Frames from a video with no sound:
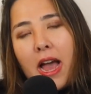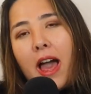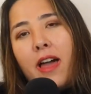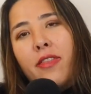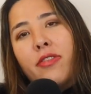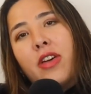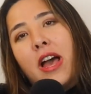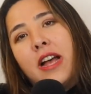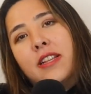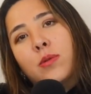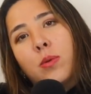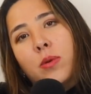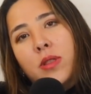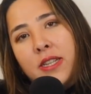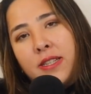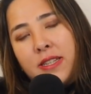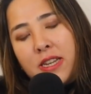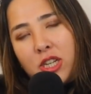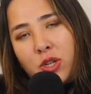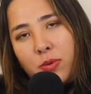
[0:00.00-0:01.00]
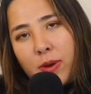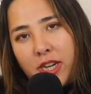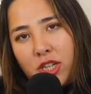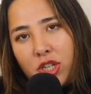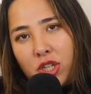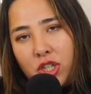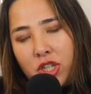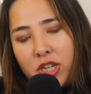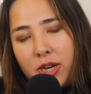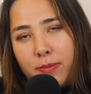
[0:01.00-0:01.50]
And that's what the
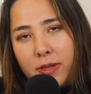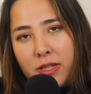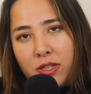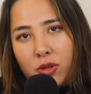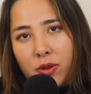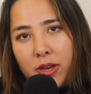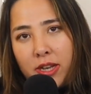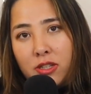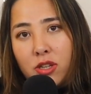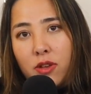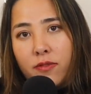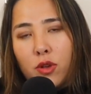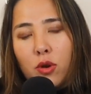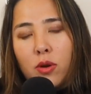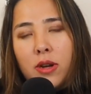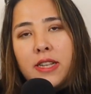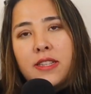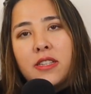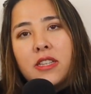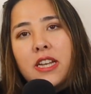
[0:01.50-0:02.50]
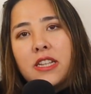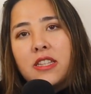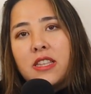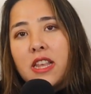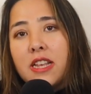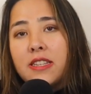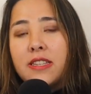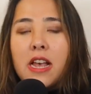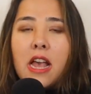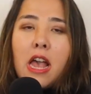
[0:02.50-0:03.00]
situationship is doing. So if you're listening to
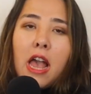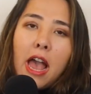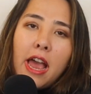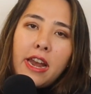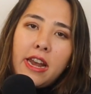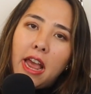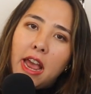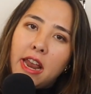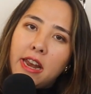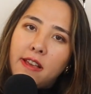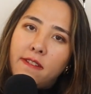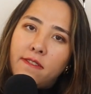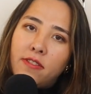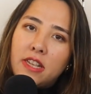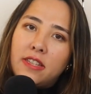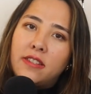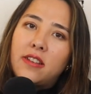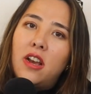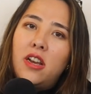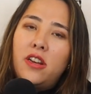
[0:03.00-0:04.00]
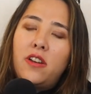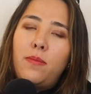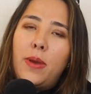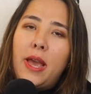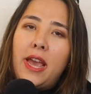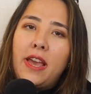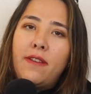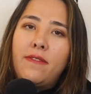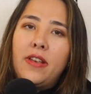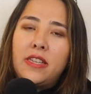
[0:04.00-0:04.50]
this and any of this kind of
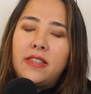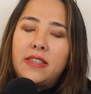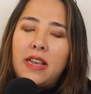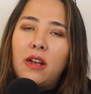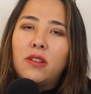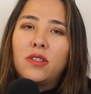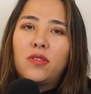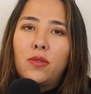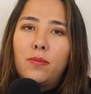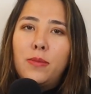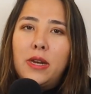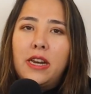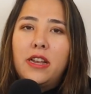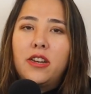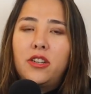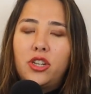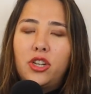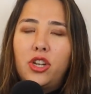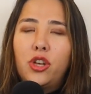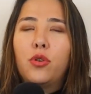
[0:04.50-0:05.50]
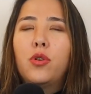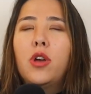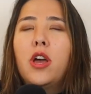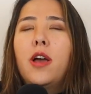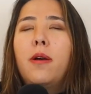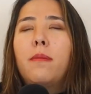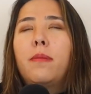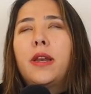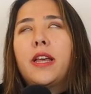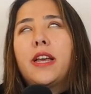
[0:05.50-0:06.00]
behavior sounds familiar to you,
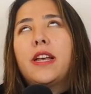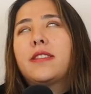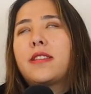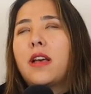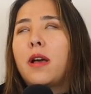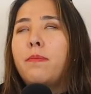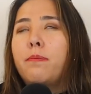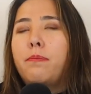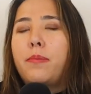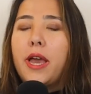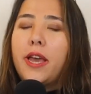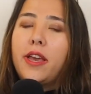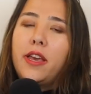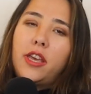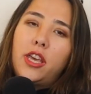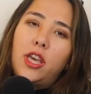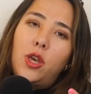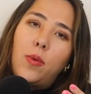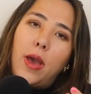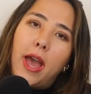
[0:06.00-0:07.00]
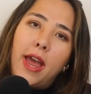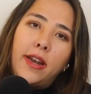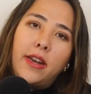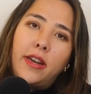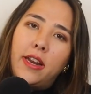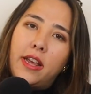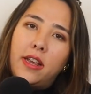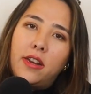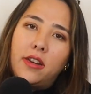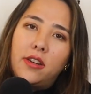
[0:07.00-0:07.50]
please, I'm begging you,
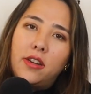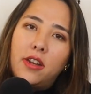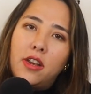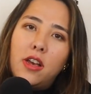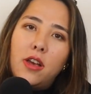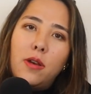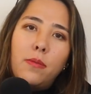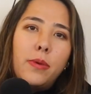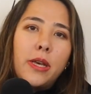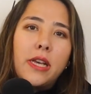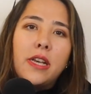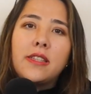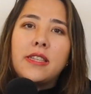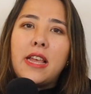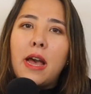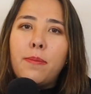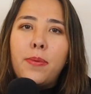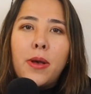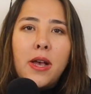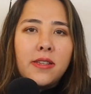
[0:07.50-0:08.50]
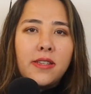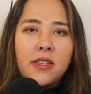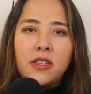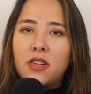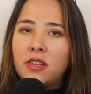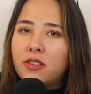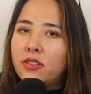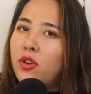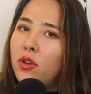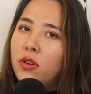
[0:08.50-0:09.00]
end it. Because that person
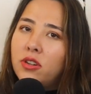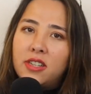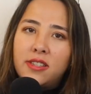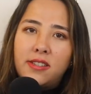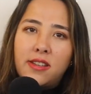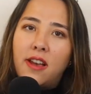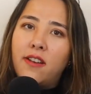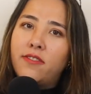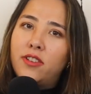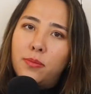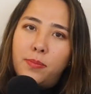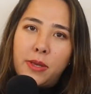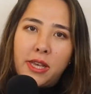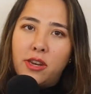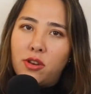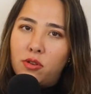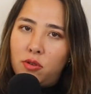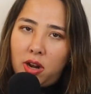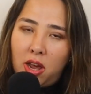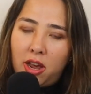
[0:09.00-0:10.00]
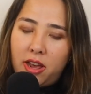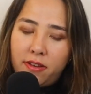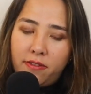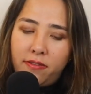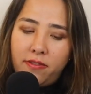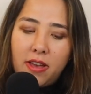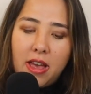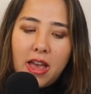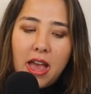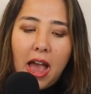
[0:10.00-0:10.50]
does not deserve to be in your
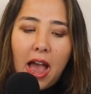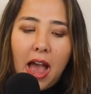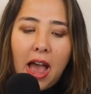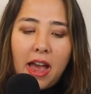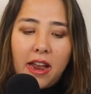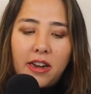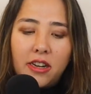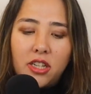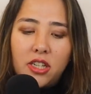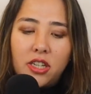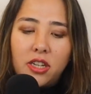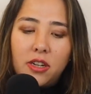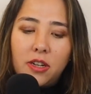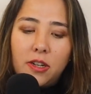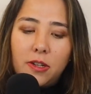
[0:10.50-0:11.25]
life. And